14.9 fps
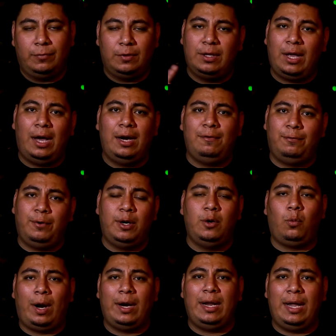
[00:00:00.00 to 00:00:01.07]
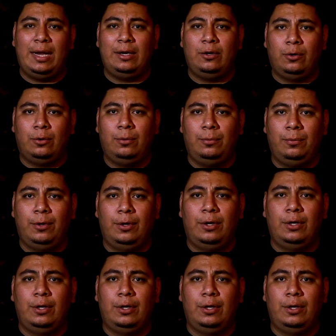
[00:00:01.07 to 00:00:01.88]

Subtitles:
not a very wide angle,